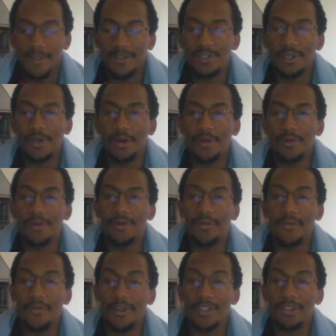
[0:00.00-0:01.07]
show
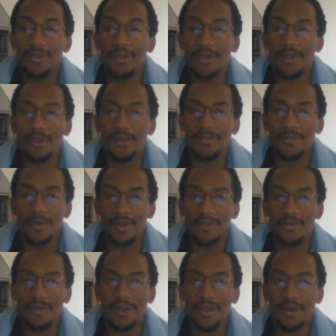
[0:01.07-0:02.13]
officially,
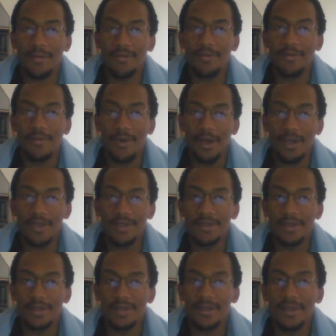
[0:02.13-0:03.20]
Wrestle Kingdom,
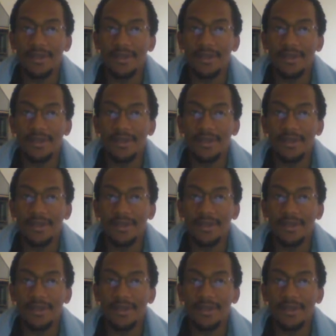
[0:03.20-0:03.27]
was